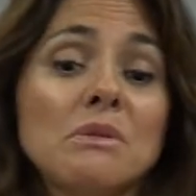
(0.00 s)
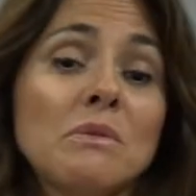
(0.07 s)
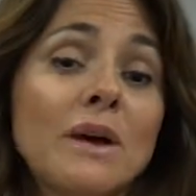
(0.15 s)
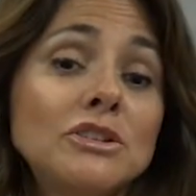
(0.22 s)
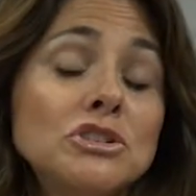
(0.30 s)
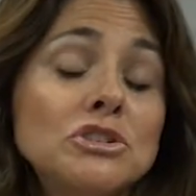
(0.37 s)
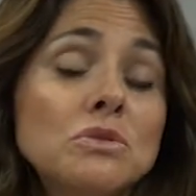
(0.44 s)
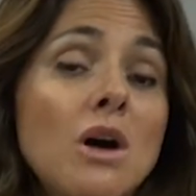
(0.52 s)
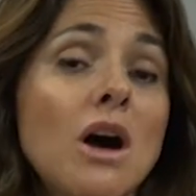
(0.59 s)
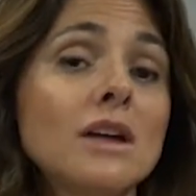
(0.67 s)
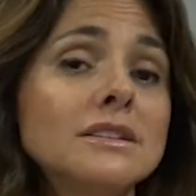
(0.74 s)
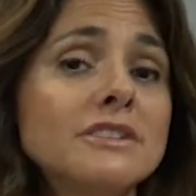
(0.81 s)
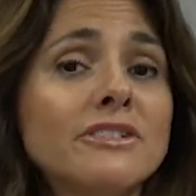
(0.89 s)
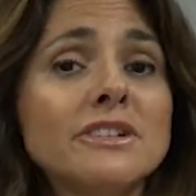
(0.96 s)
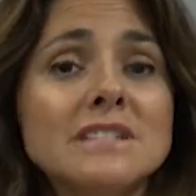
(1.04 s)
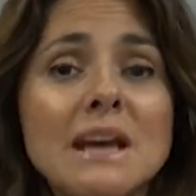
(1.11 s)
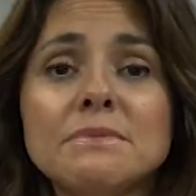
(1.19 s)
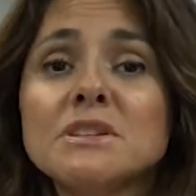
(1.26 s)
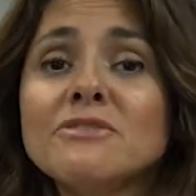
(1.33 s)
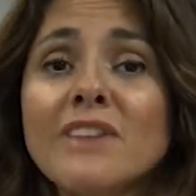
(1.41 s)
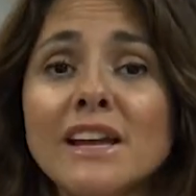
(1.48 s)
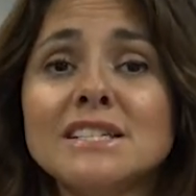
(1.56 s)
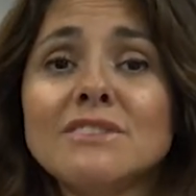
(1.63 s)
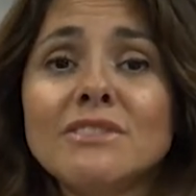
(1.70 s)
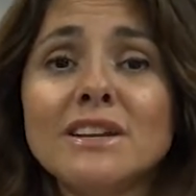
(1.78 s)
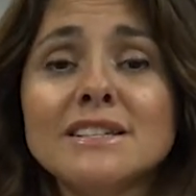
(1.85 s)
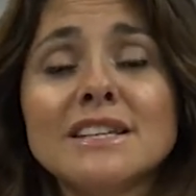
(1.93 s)
we want to do all different types of
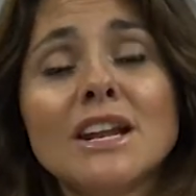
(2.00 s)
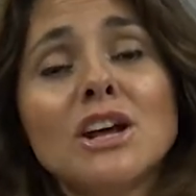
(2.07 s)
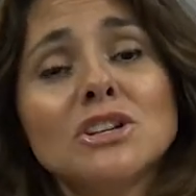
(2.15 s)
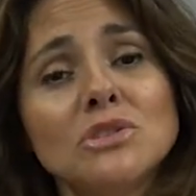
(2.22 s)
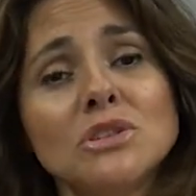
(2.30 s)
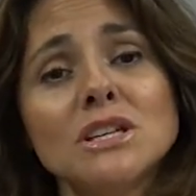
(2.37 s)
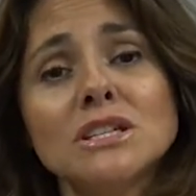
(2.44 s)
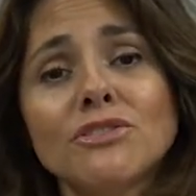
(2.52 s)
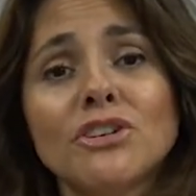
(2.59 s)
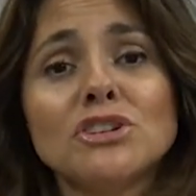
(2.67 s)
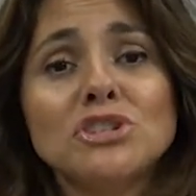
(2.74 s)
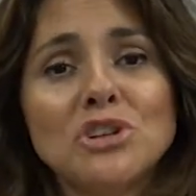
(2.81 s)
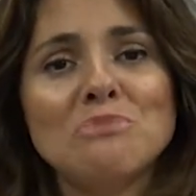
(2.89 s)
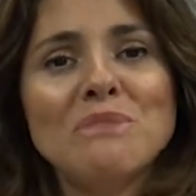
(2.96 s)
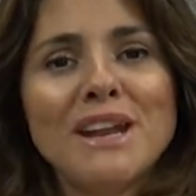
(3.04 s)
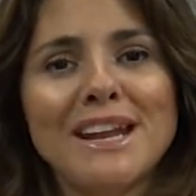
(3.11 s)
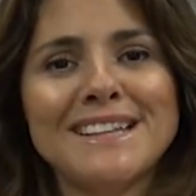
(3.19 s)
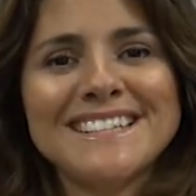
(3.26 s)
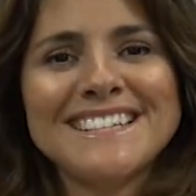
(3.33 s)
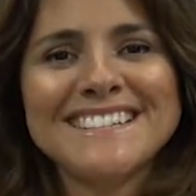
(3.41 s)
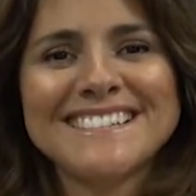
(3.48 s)
activities, and I'll do this for 2 minutes.